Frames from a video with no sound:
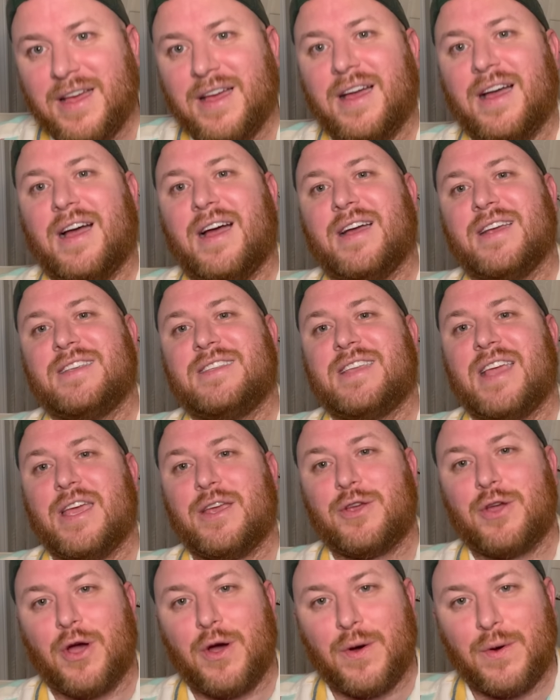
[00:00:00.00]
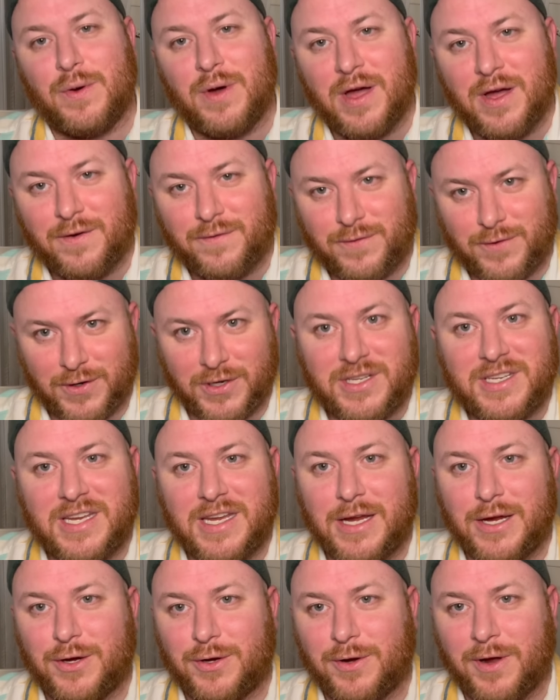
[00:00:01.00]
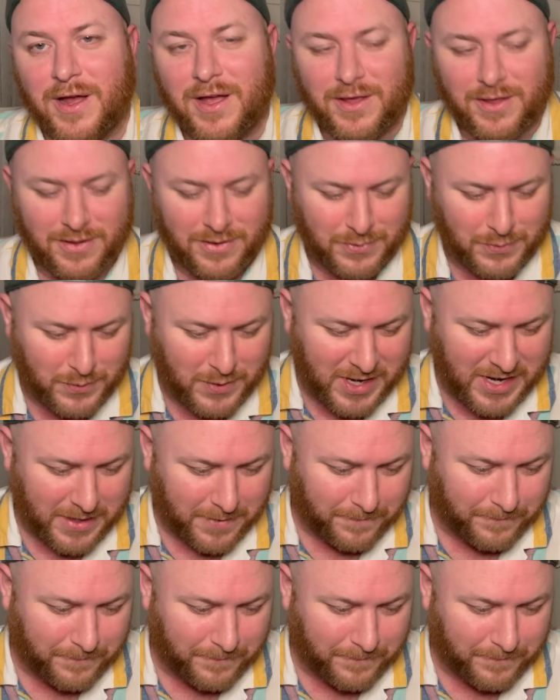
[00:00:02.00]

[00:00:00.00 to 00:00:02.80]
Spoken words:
I say go for tier 3.